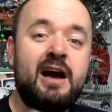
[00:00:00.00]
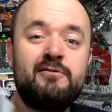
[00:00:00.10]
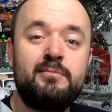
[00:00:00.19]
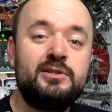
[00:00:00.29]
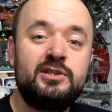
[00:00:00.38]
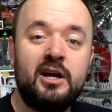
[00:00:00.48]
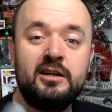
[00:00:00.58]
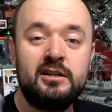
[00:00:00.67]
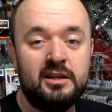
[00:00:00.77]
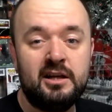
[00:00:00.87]
have them on
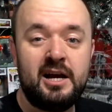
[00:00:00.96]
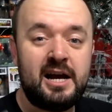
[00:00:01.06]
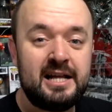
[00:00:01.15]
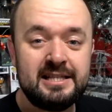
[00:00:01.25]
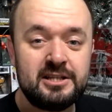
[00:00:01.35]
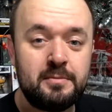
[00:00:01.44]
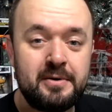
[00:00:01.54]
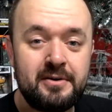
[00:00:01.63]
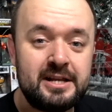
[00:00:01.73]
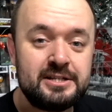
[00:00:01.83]
cycle, and there's no
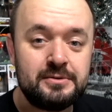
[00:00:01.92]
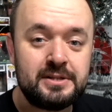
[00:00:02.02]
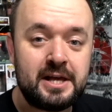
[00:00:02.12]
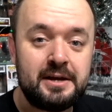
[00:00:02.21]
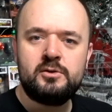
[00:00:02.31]
real issues there.